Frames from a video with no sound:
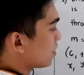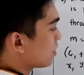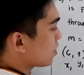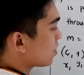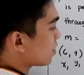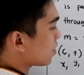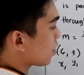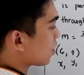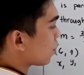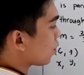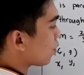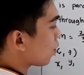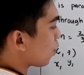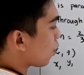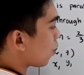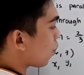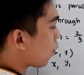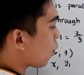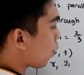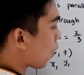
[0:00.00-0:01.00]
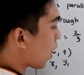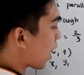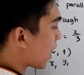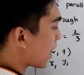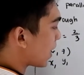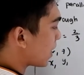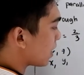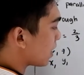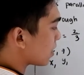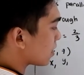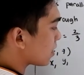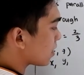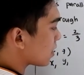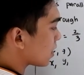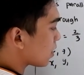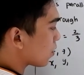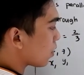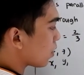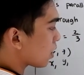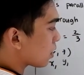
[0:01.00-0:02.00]
So y is
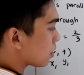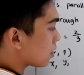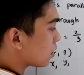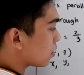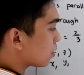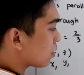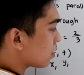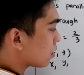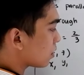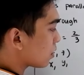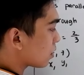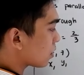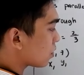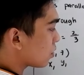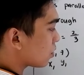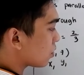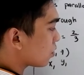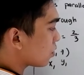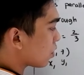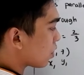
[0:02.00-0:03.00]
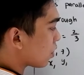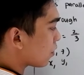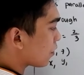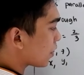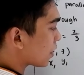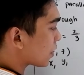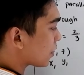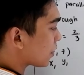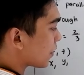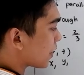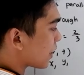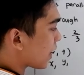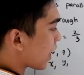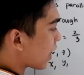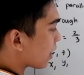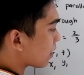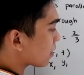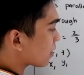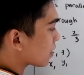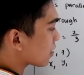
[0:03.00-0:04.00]
equal to 2 over
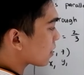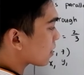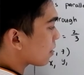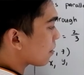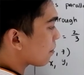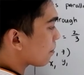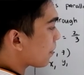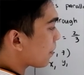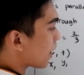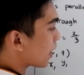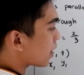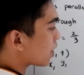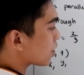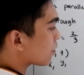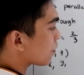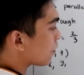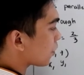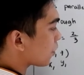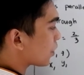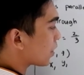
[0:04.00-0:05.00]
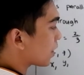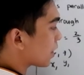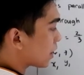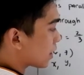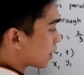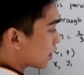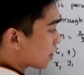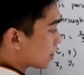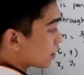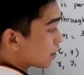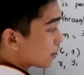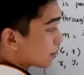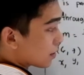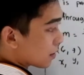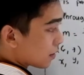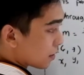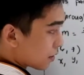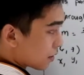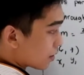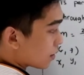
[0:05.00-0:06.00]
3x minus 4
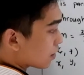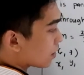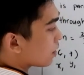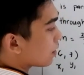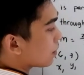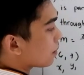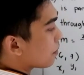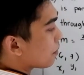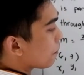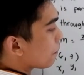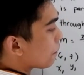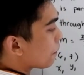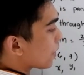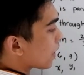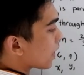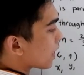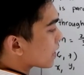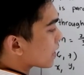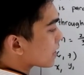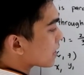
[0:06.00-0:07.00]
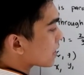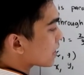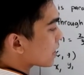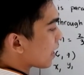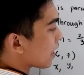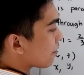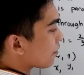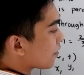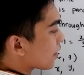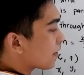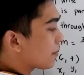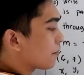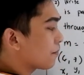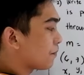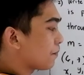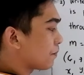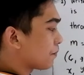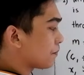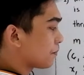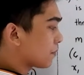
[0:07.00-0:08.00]
plus 7.
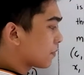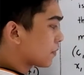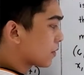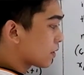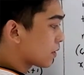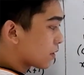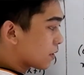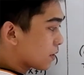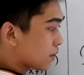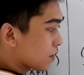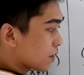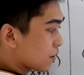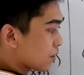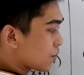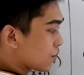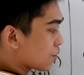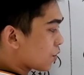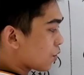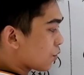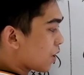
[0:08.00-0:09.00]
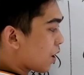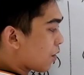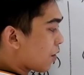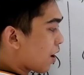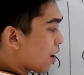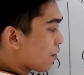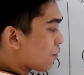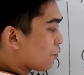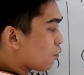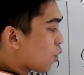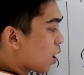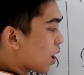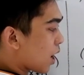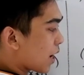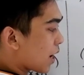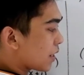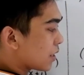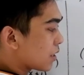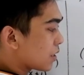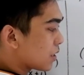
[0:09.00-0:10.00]
So we now have
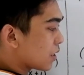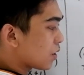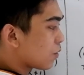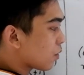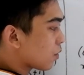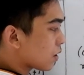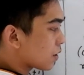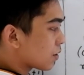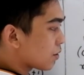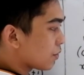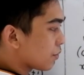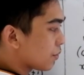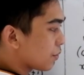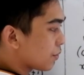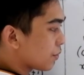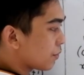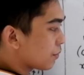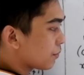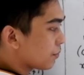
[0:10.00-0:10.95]
y is equal to